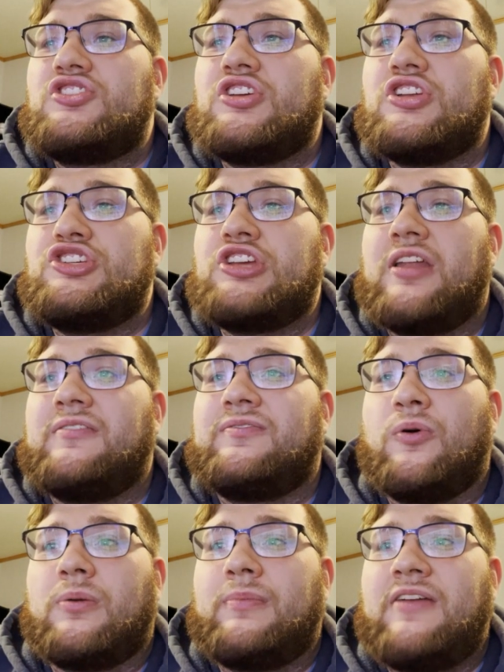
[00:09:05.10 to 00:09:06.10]
to Gen
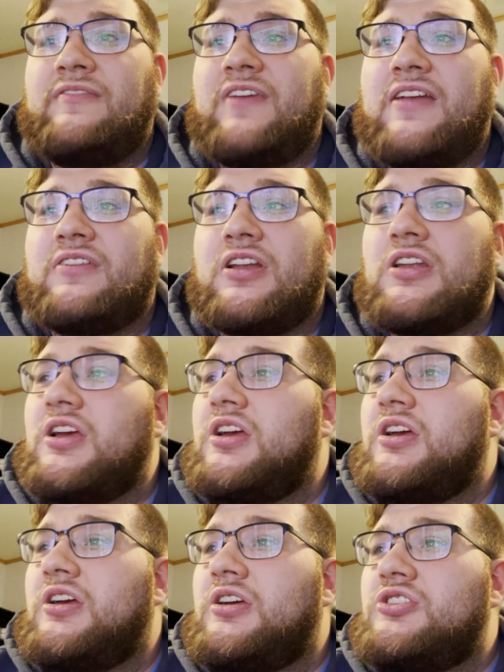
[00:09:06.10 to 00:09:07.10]
4, my favorite
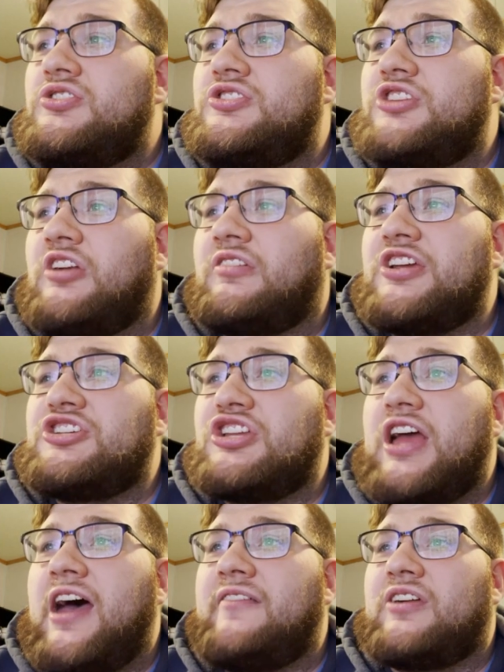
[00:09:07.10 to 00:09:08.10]

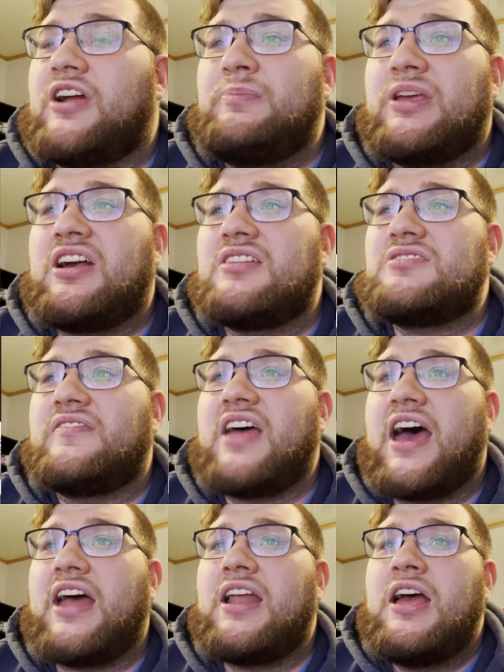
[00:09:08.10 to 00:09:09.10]
generation ever. And because of
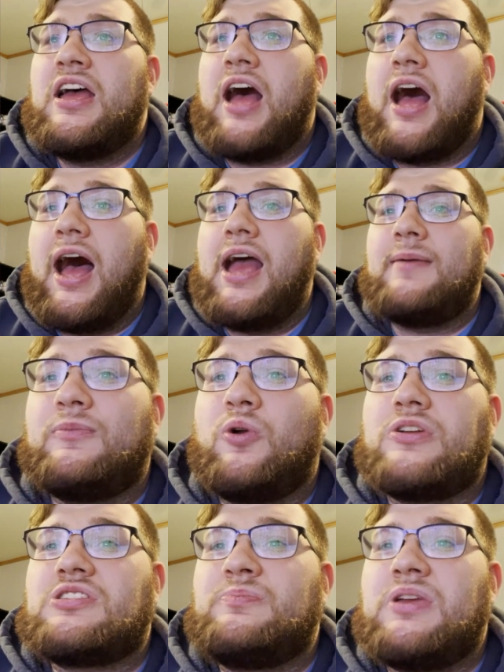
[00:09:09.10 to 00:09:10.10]
that, I
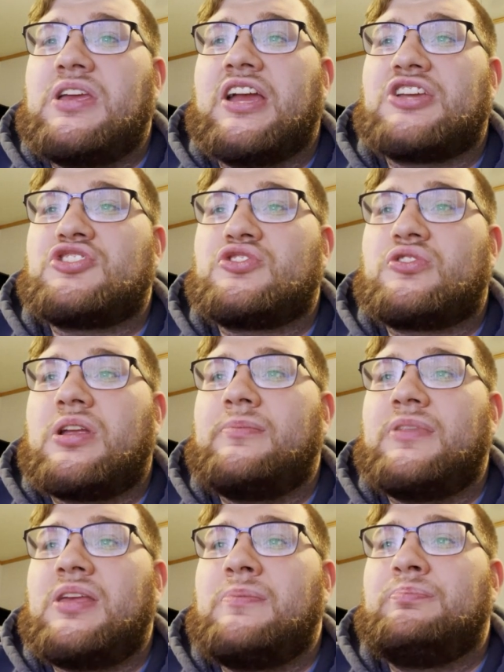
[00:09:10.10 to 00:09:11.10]
going to be
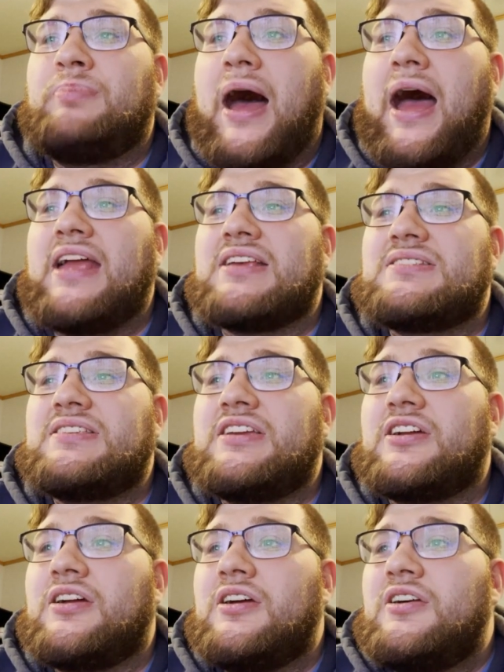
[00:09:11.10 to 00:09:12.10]
extremely biased
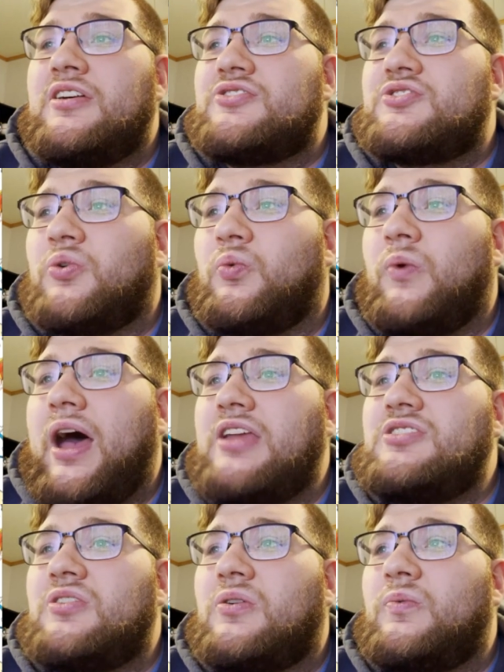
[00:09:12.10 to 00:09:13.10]
here. So why
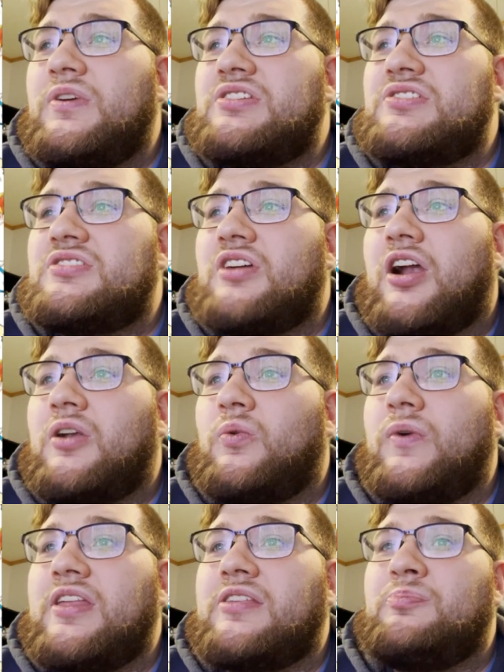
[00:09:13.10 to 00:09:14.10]
don't we start
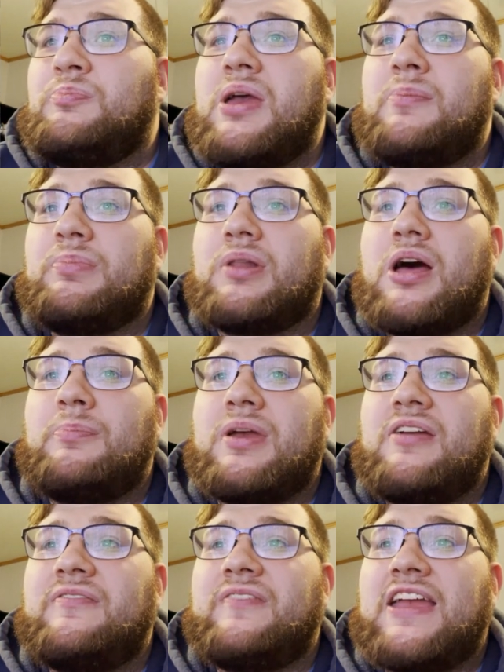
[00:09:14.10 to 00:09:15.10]
with Piplup?
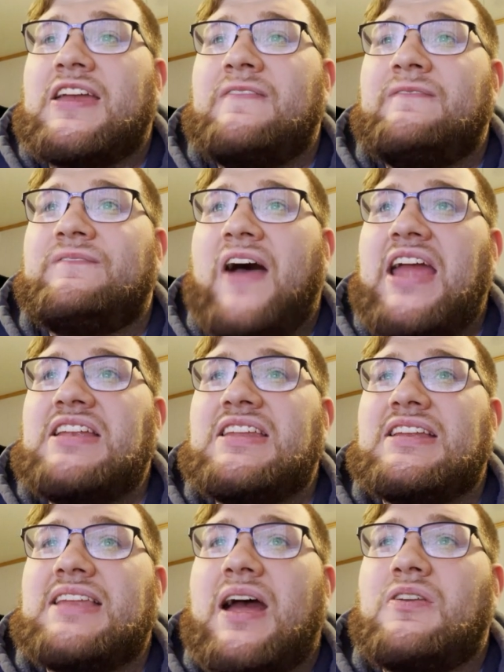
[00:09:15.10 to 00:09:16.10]
If I can find
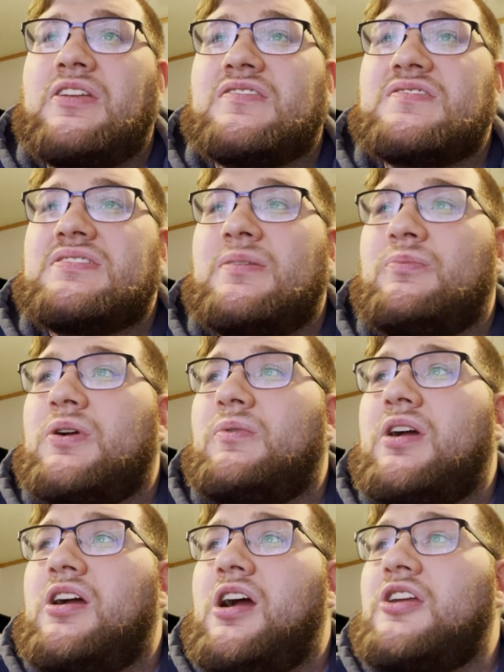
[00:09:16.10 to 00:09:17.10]
it down here somewhere.
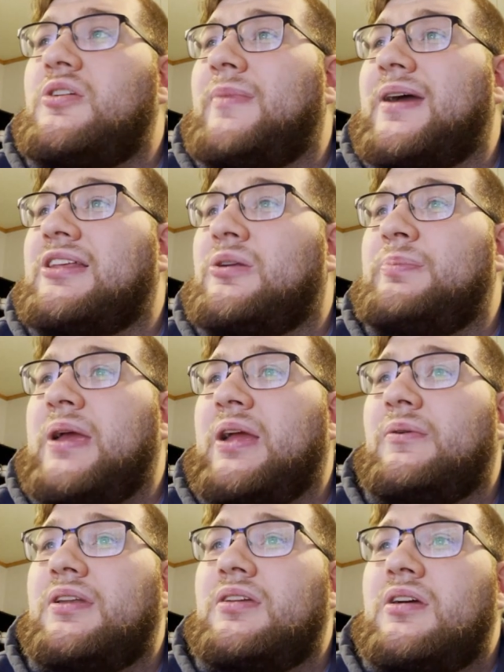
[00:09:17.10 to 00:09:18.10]
Where are you, my little
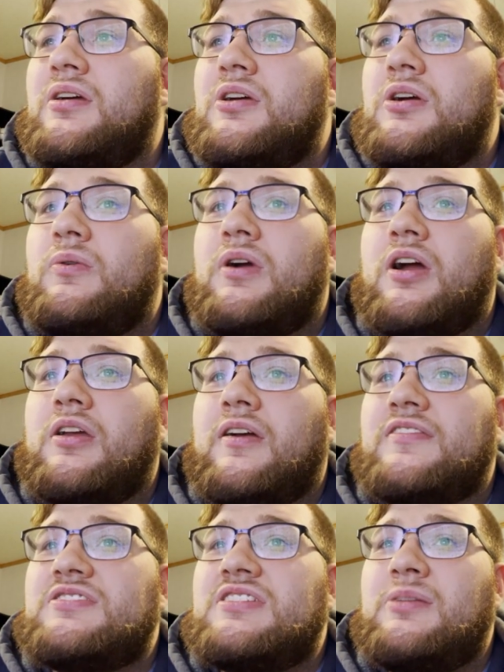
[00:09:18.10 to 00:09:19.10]
penguin? Where are you?
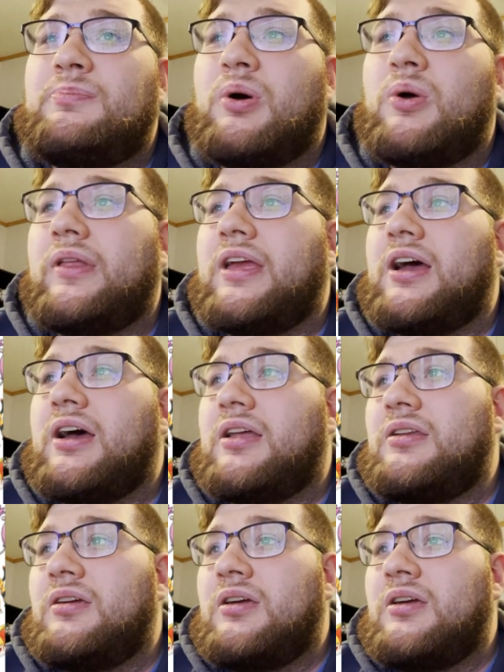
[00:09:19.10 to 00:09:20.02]
I've seen Intelion.